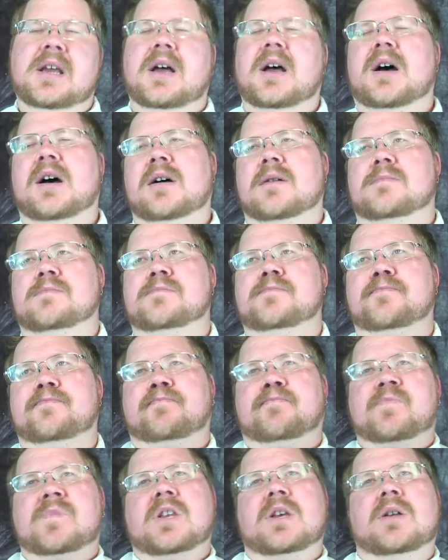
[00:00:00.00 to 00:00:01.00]

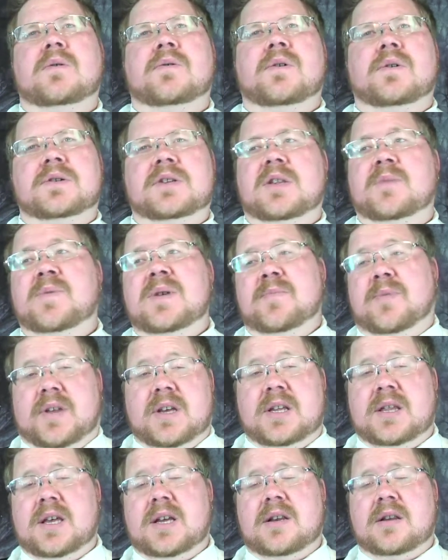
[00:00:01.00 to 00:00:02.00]
Those are the people
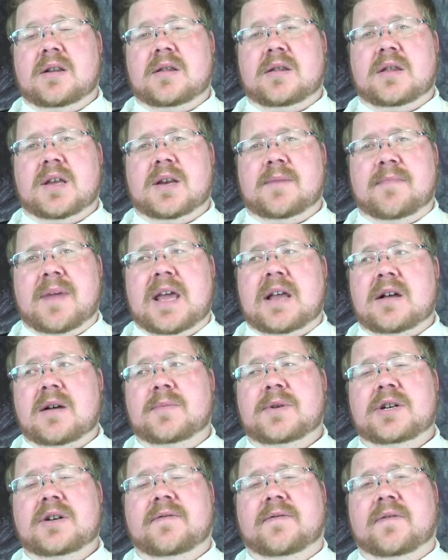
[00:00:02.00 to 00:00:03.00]
that may come
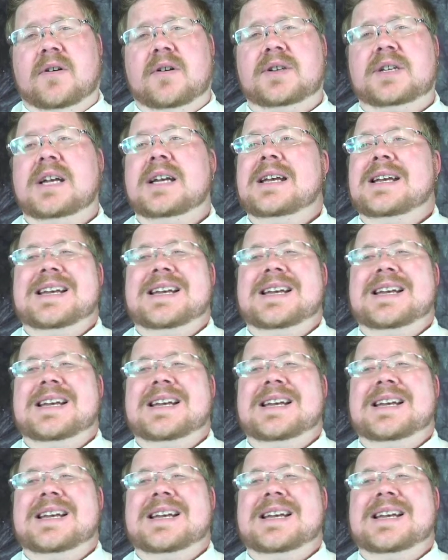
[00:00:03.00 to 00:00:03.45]
to you first.